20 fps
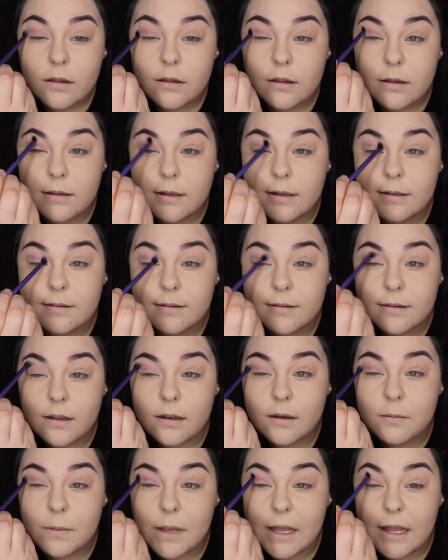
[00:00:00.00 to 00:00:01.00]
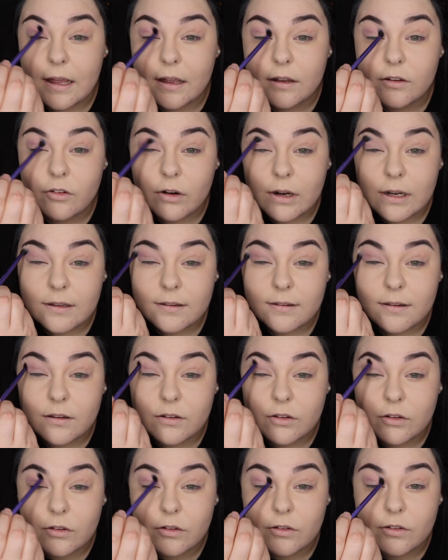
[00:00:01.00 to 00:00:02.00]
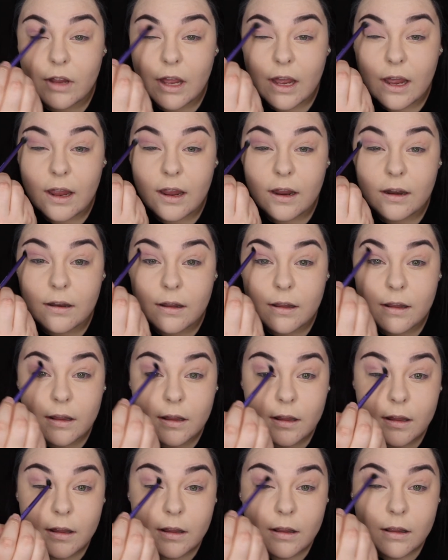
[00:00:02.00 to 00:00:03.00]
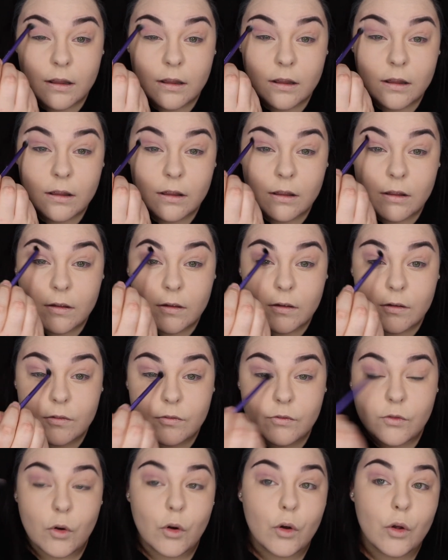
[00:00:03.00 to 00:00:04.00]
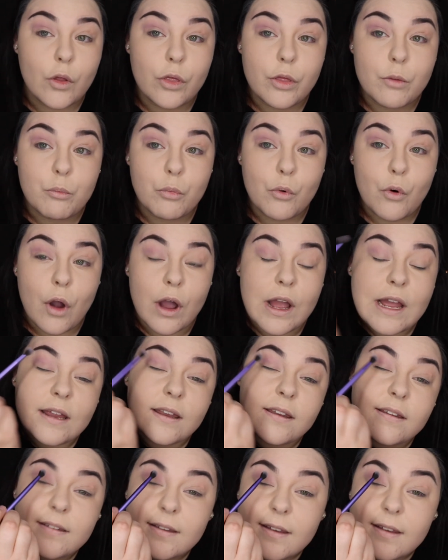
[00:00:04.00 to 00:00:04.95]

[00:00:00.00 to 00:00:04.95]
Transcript: And this is going to be a transition shade for the bright